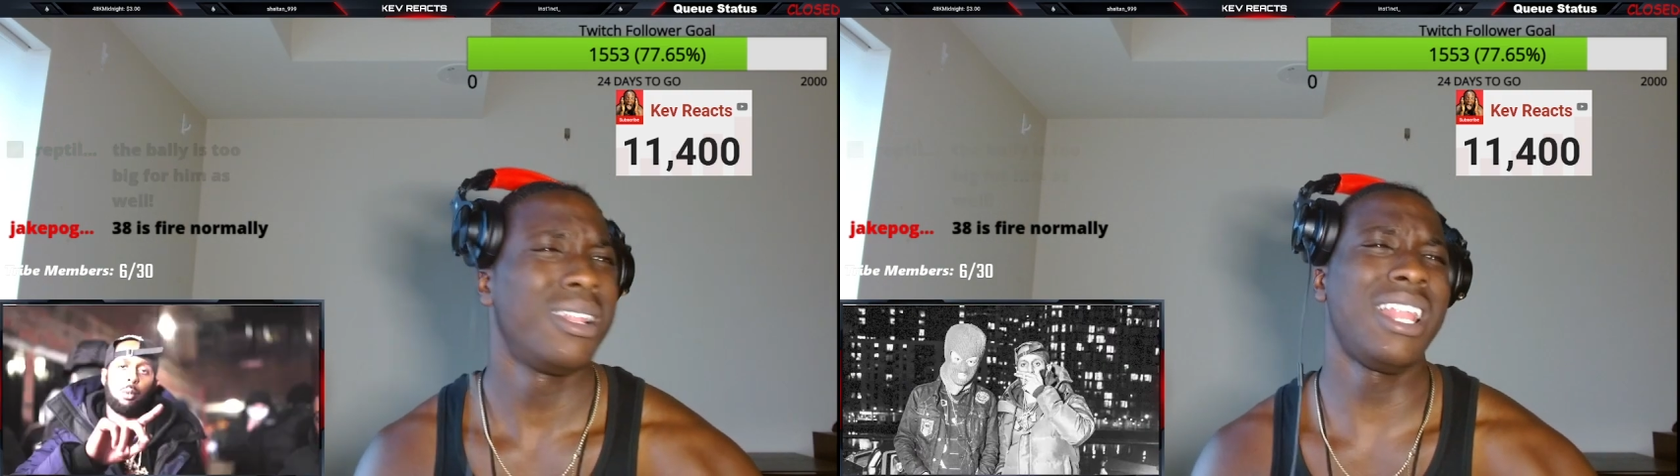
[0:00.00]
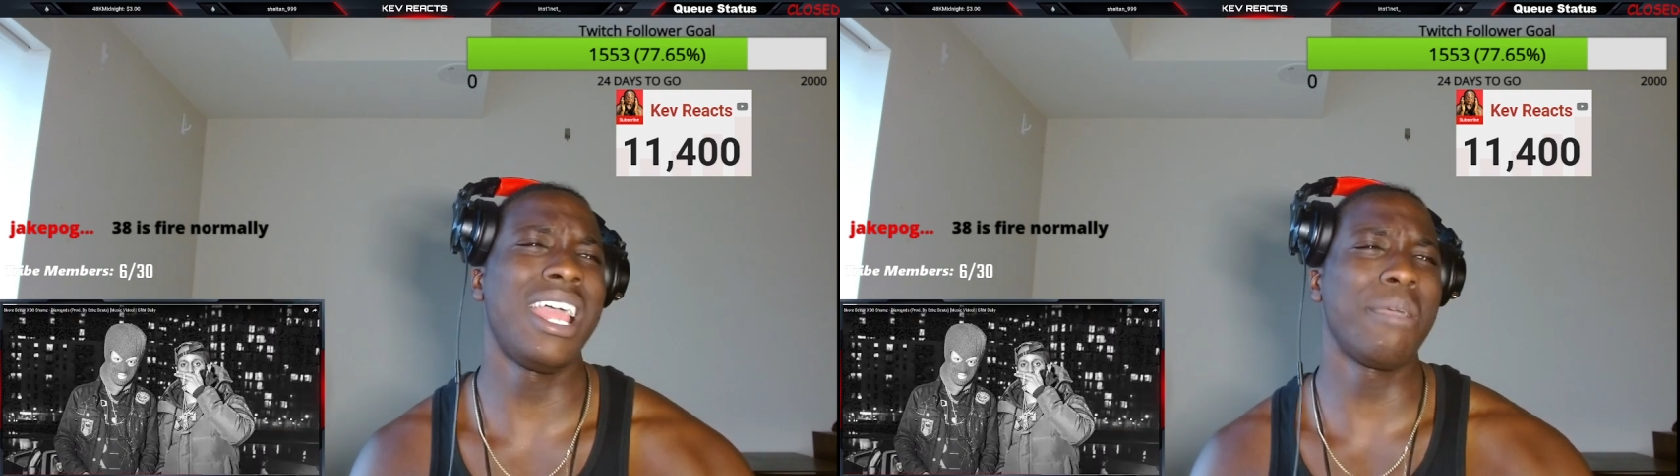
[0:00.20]

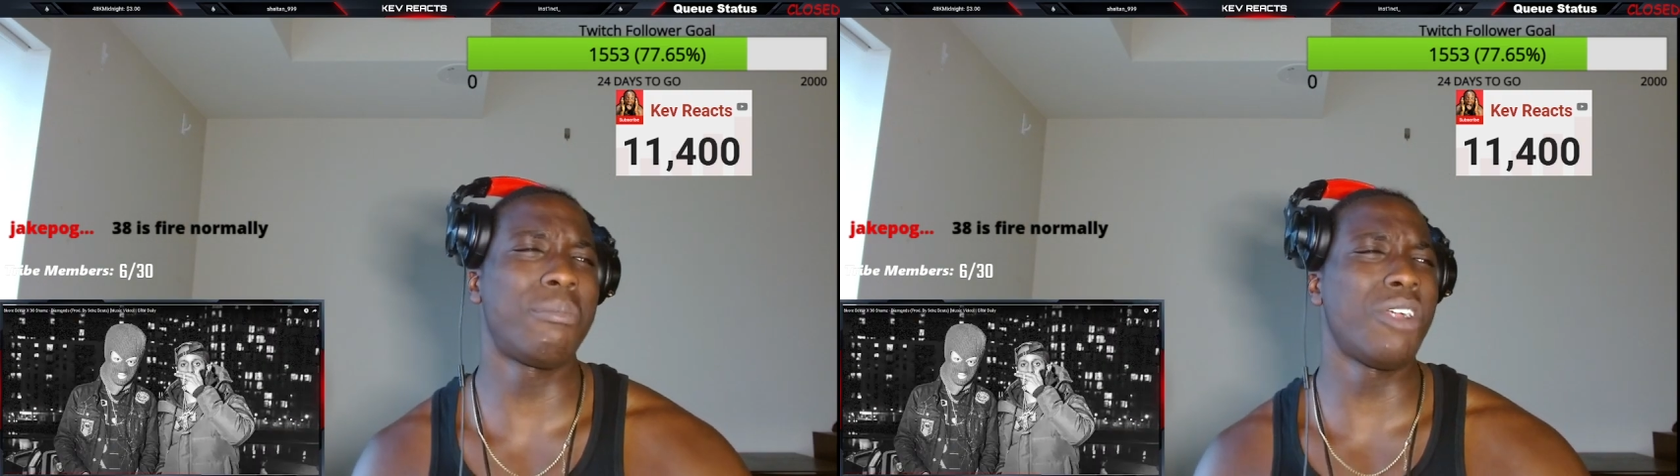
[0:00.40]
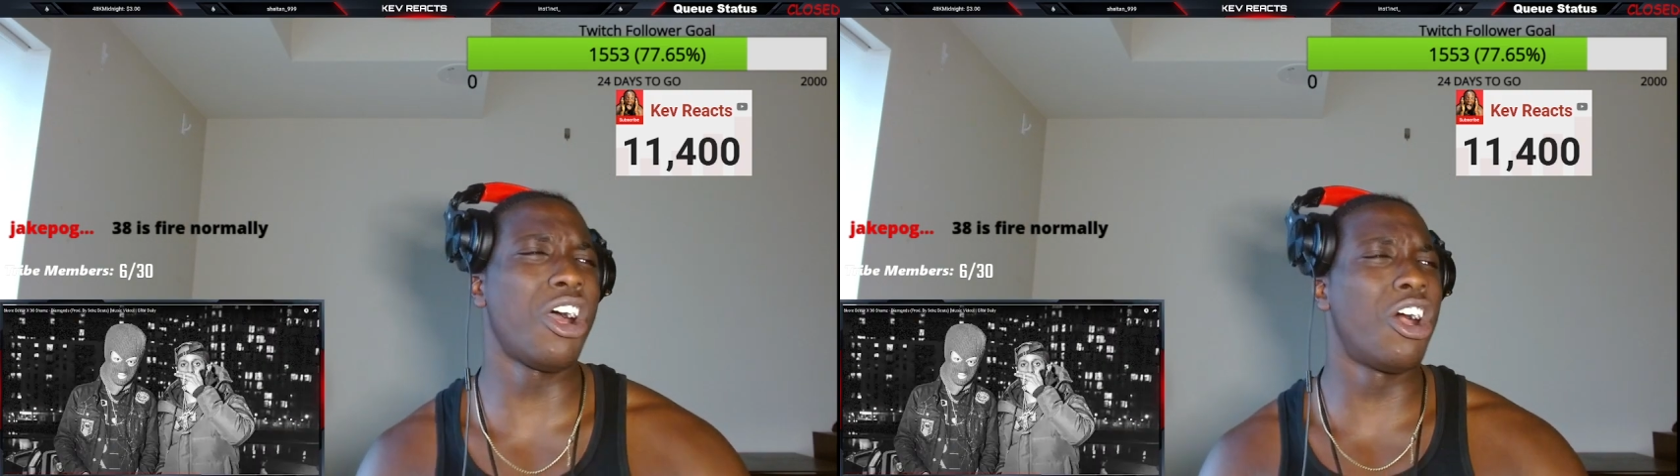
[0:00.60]
Like,
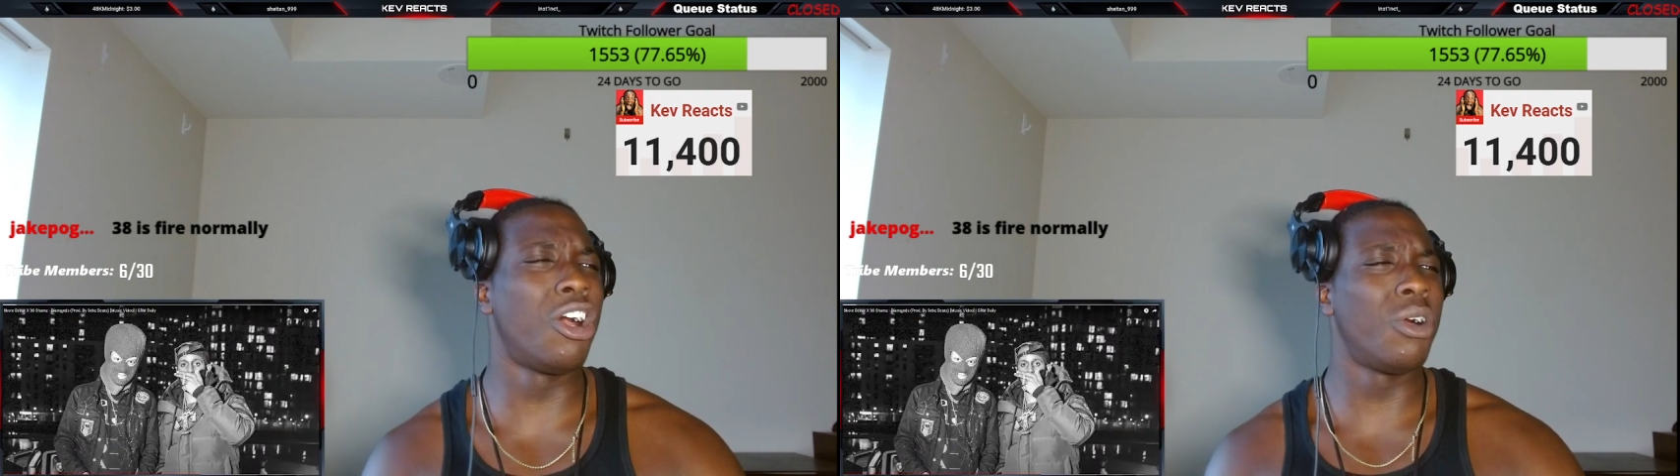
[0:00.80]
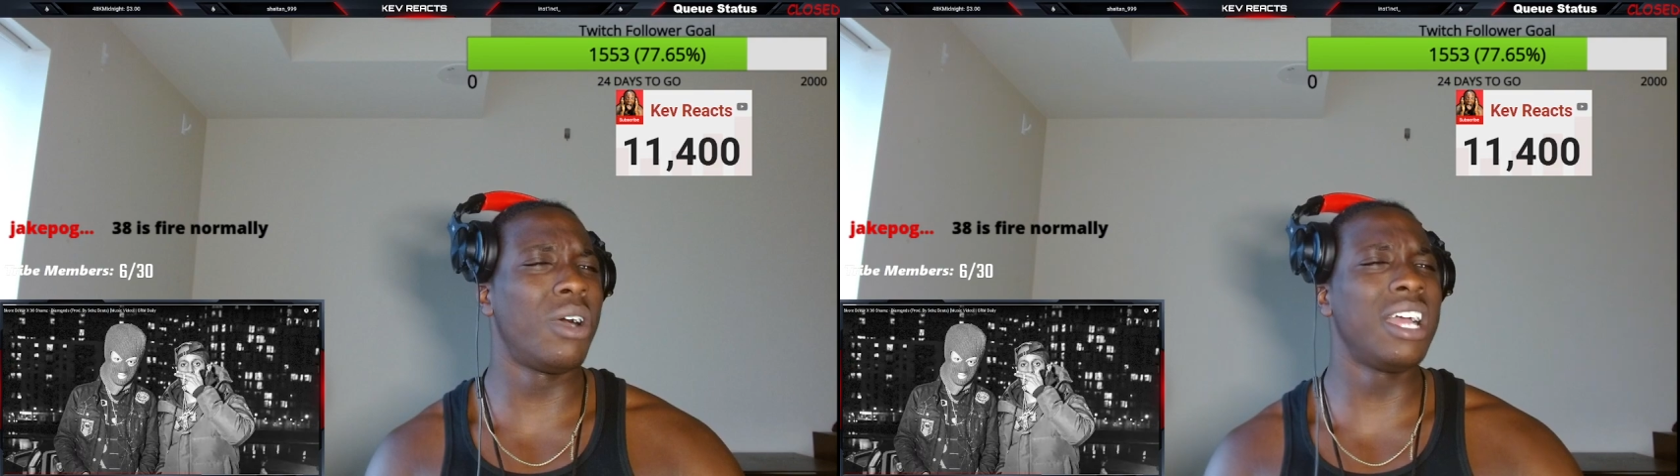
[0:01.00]

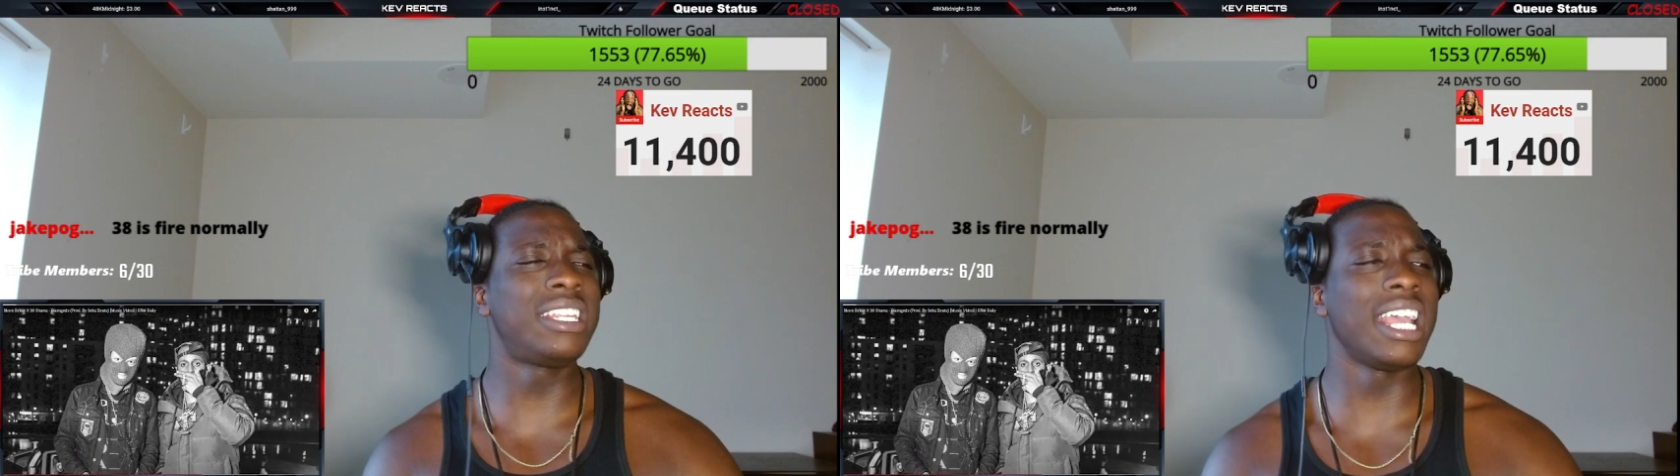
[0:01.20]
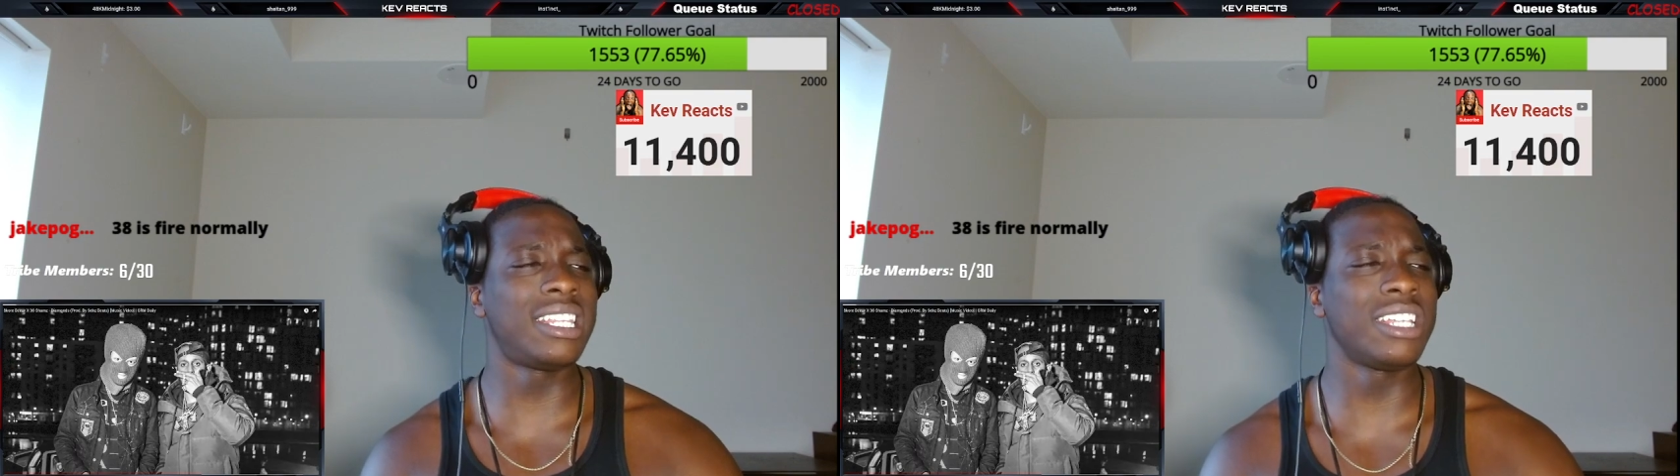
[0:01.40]
bro,
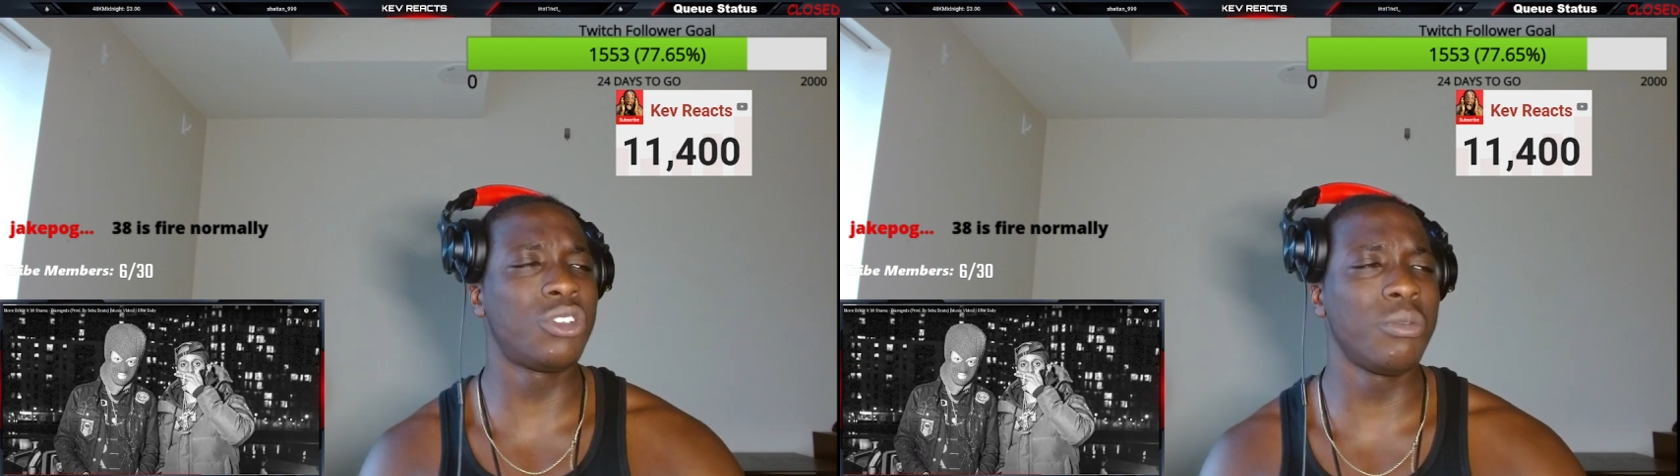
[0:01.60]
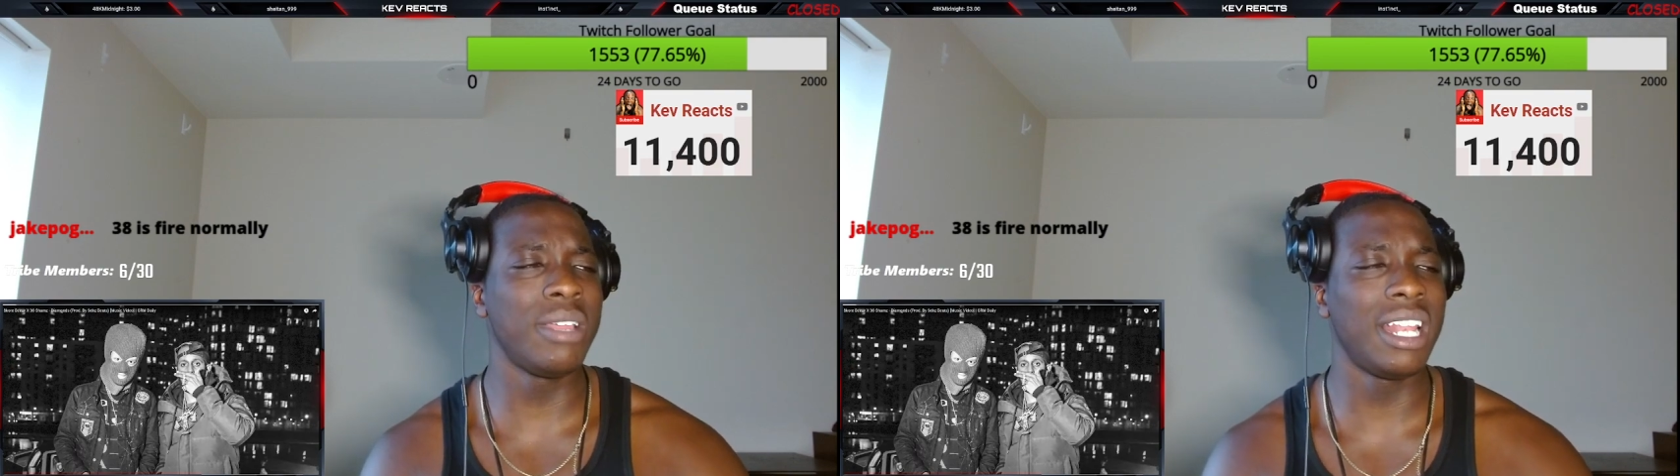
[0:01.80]
addicted to me.